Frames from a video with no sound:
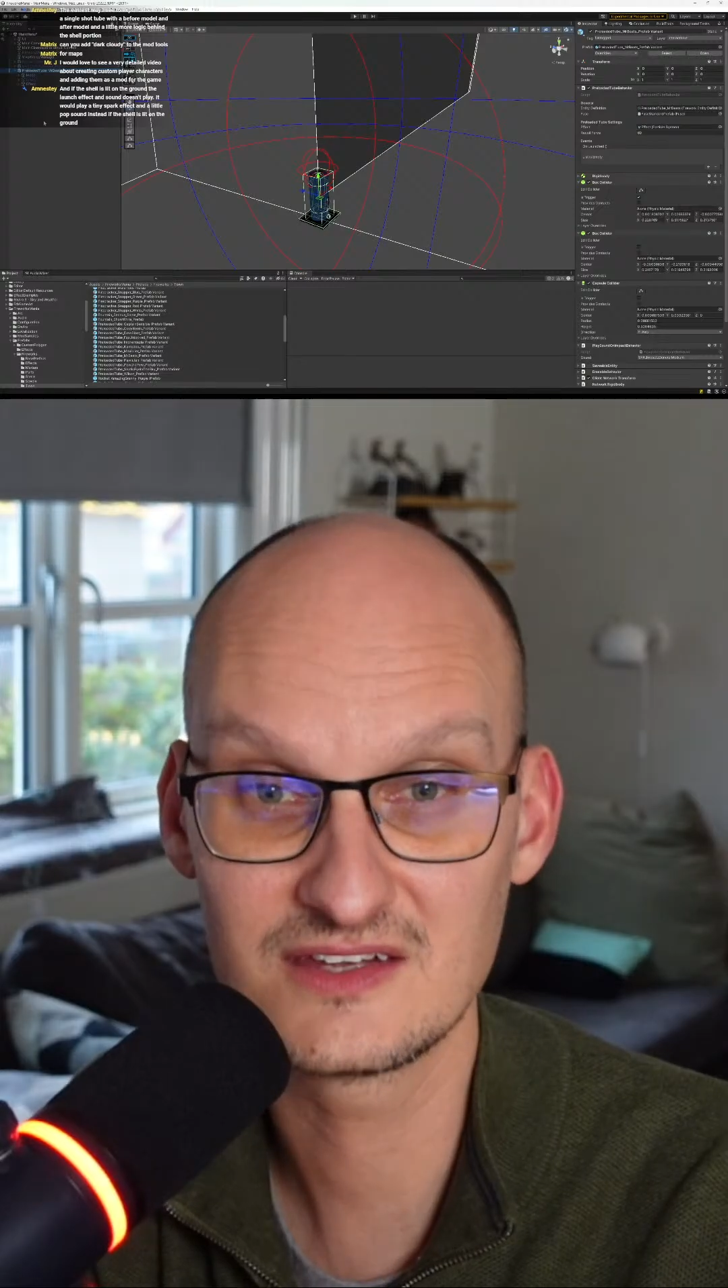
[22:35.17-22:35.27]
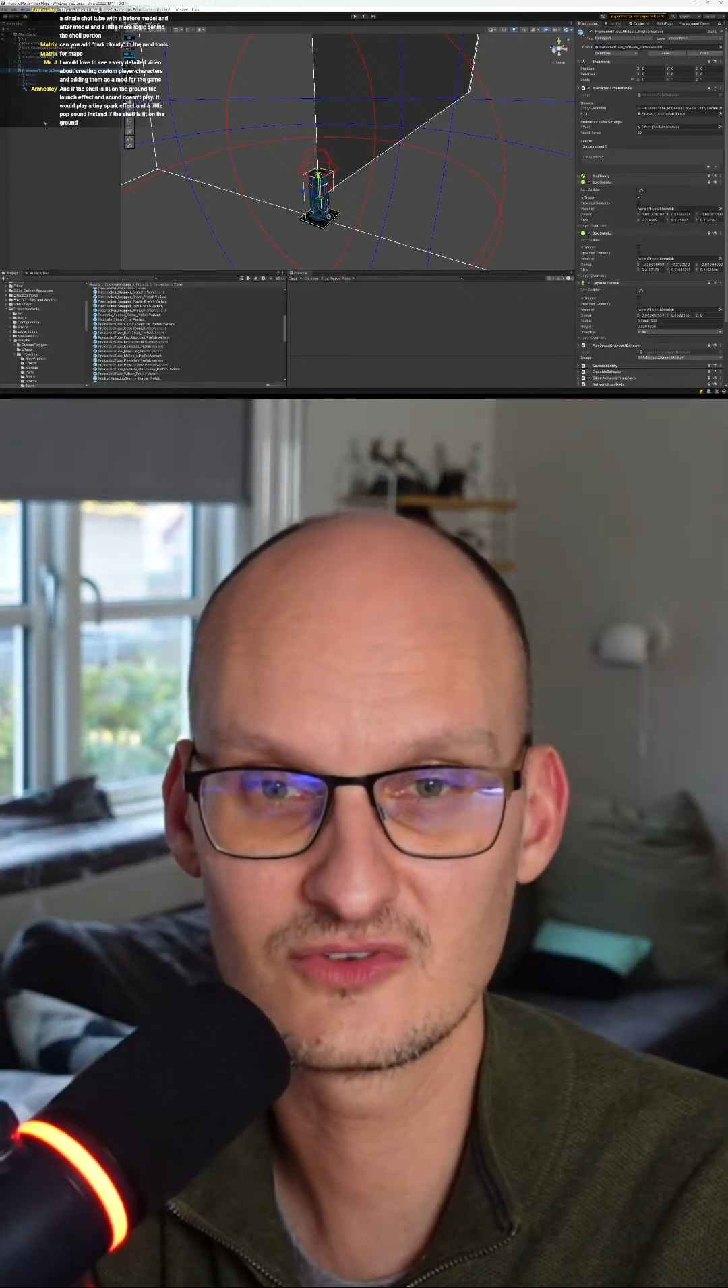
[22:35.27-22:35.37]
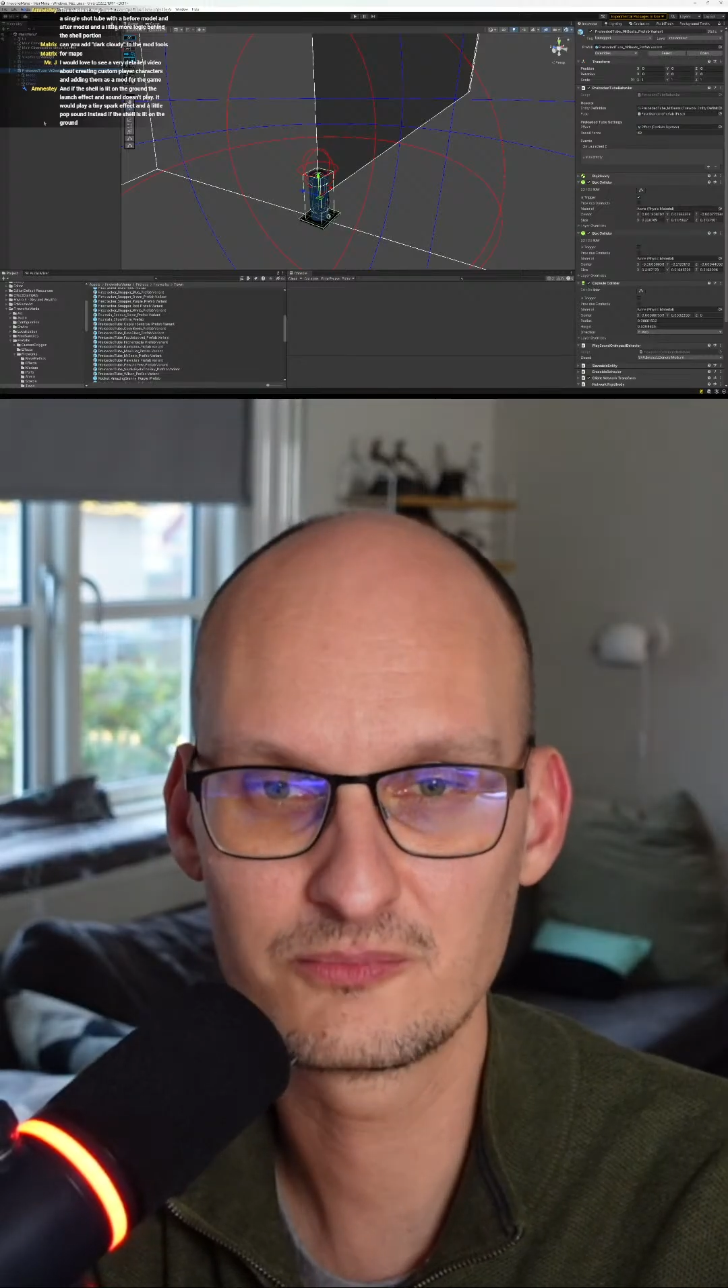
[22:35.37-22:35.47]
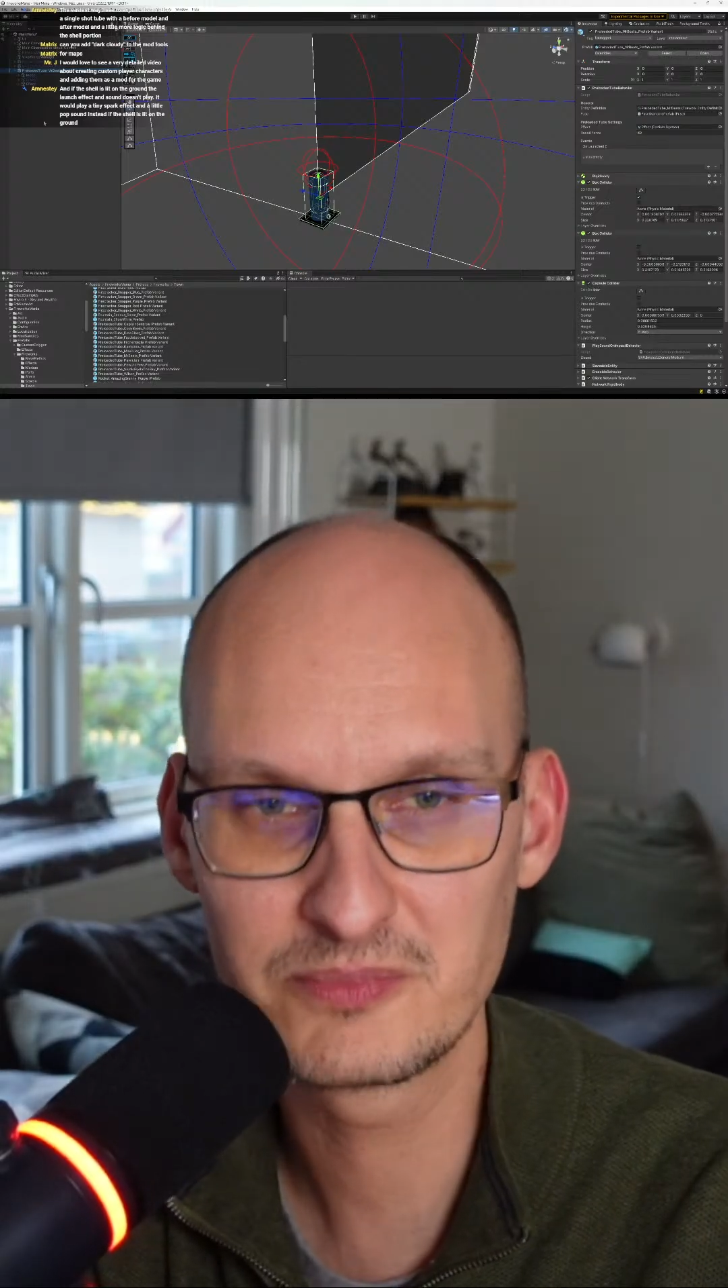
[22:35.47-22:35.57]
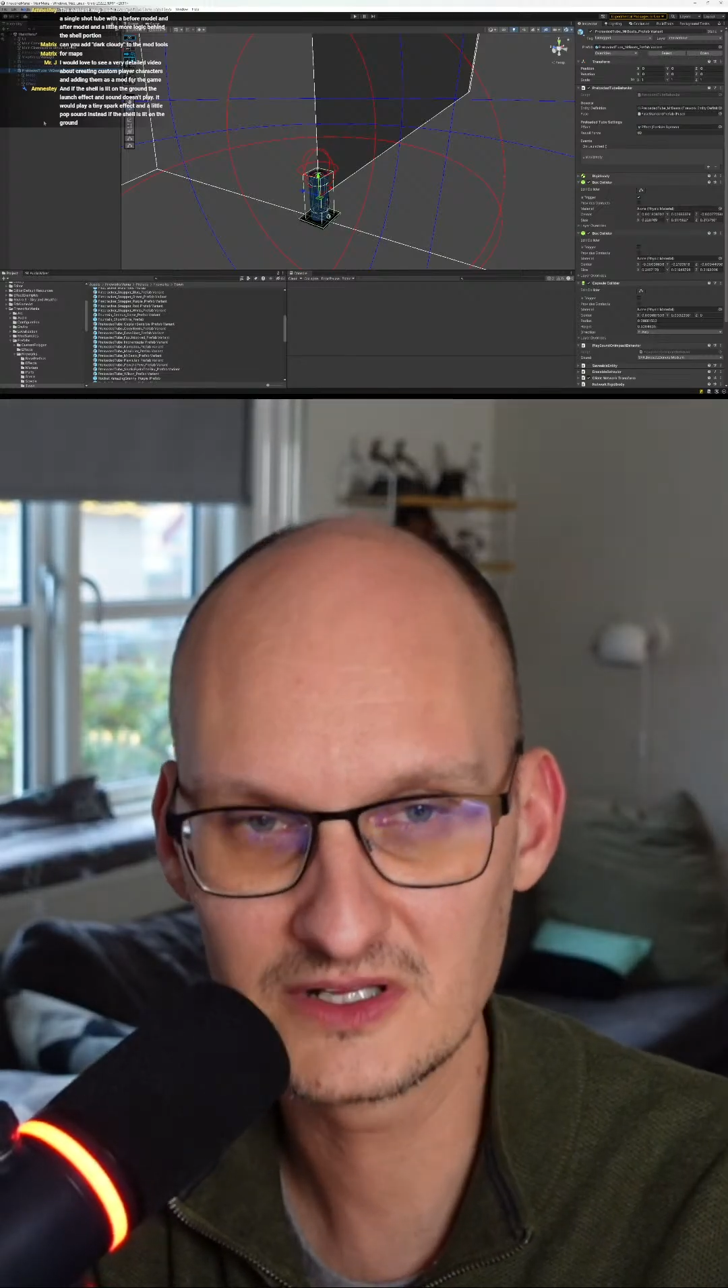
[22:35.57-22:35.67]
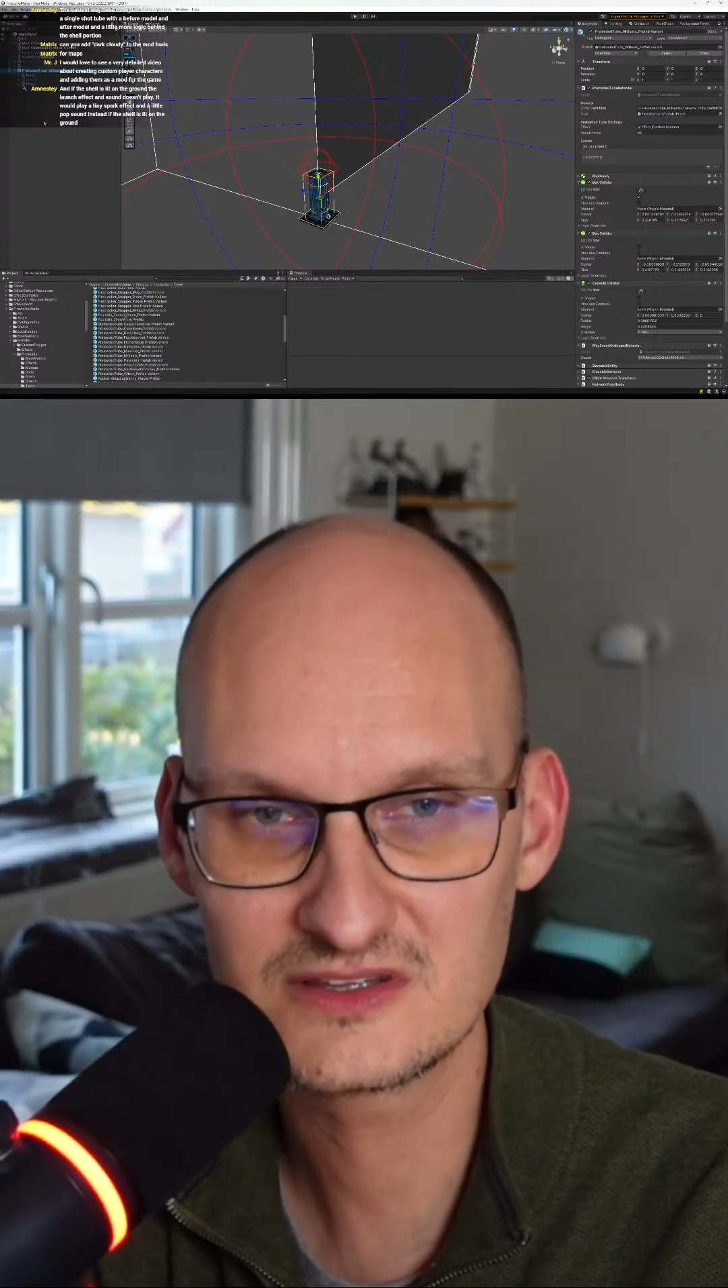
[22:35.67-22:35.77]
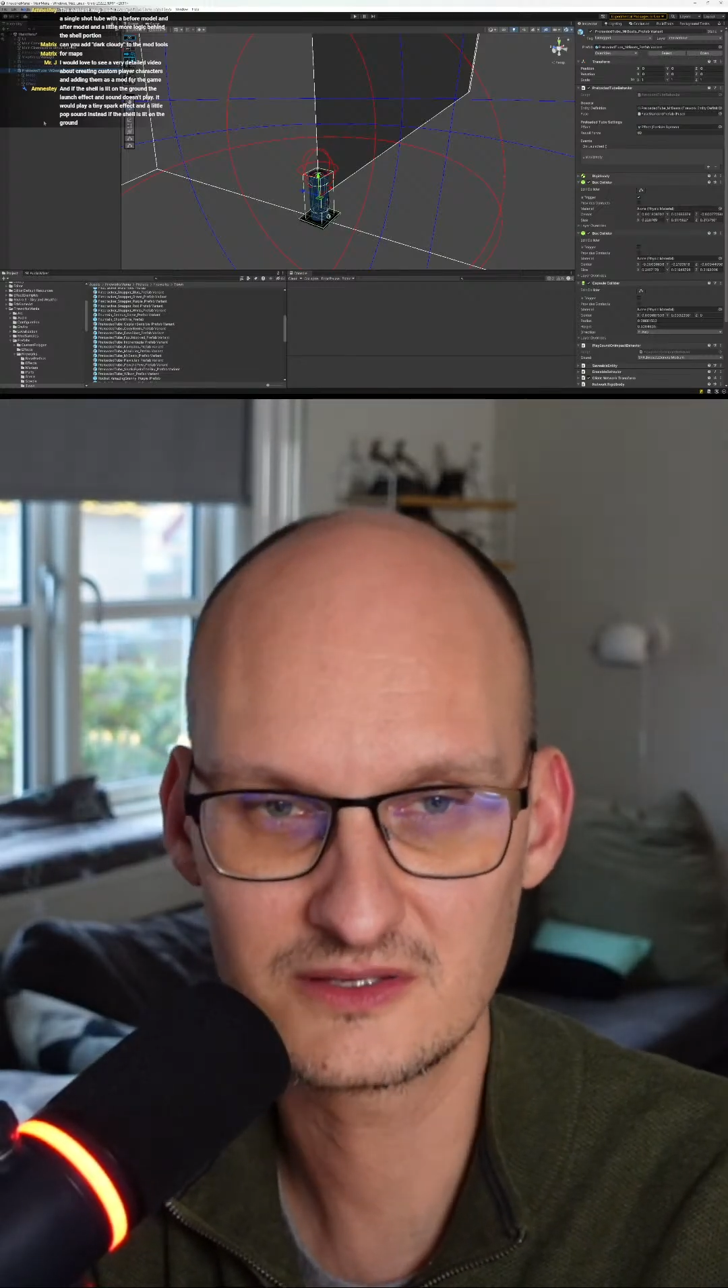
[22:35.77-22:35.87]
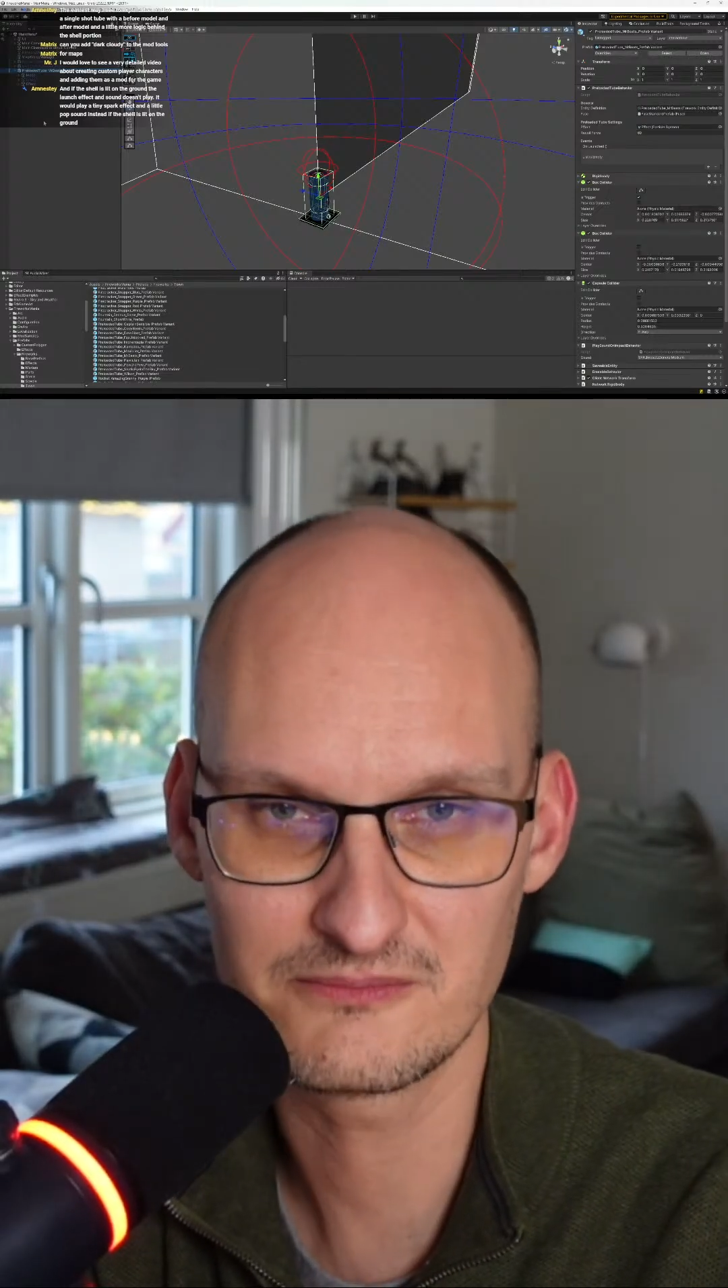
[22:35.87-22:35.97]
even build the